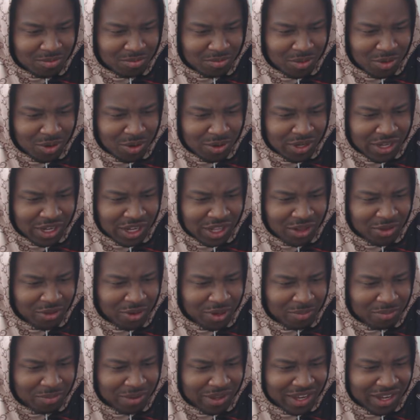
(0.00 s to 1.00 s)
Bro, Yellow
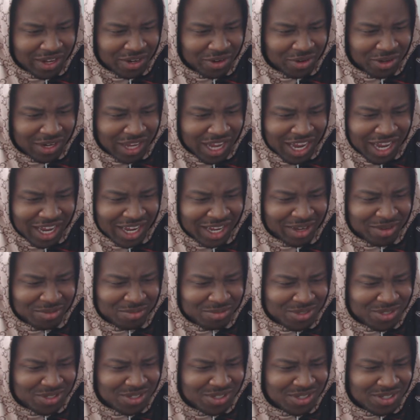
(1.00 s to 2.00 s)
ain't playing no
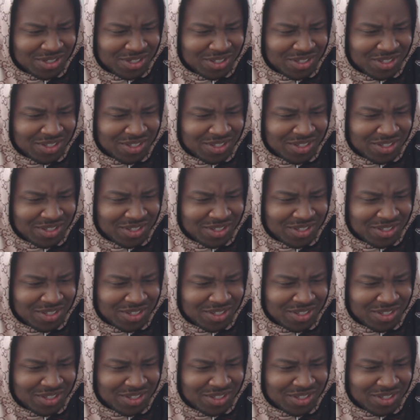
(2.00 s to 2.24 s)
games.